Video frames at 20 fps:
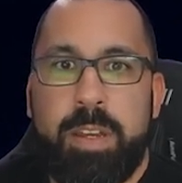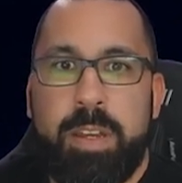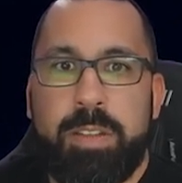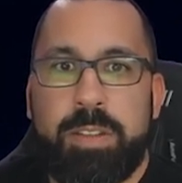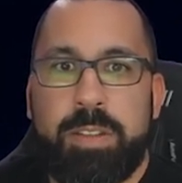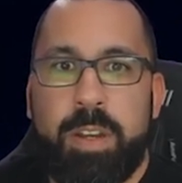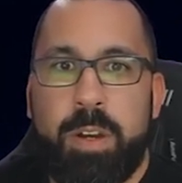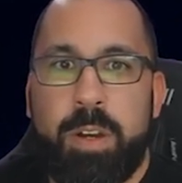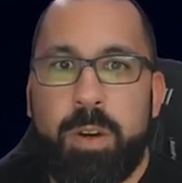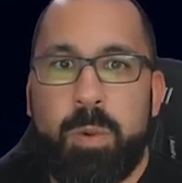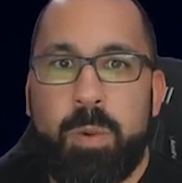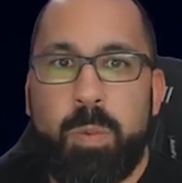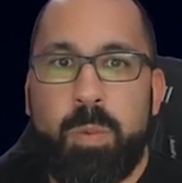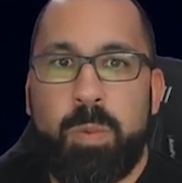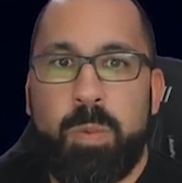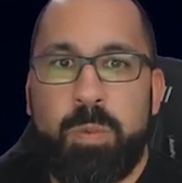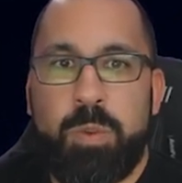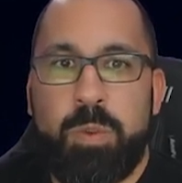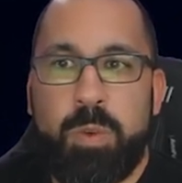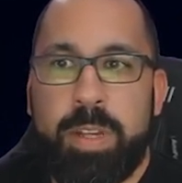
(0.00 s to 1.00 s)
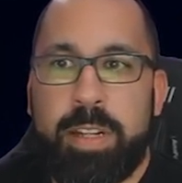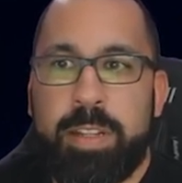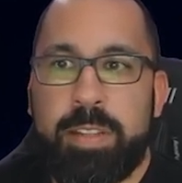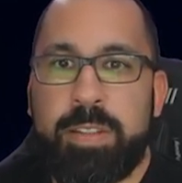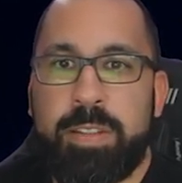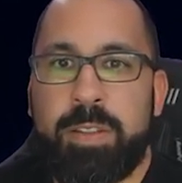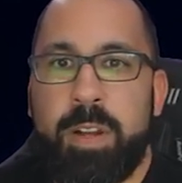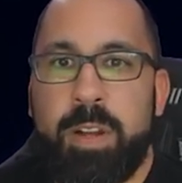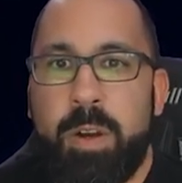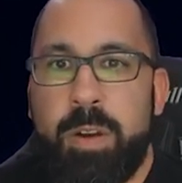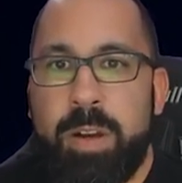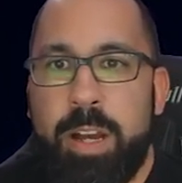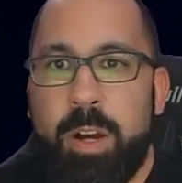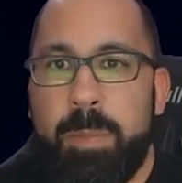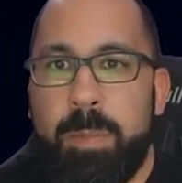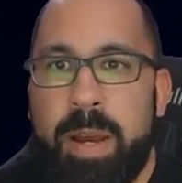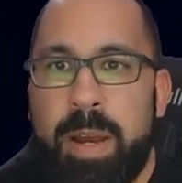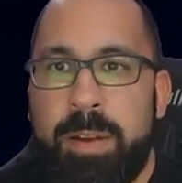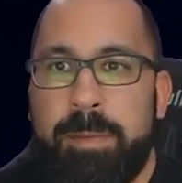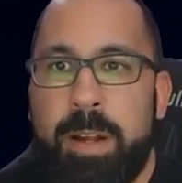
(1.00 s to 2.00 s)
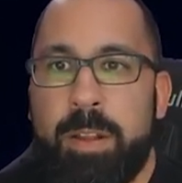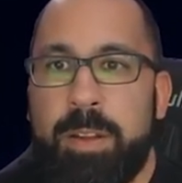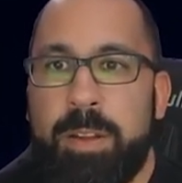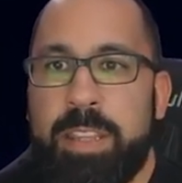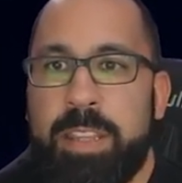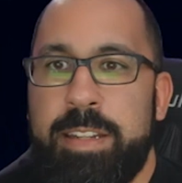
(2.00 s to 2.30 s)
So you can install Helm by following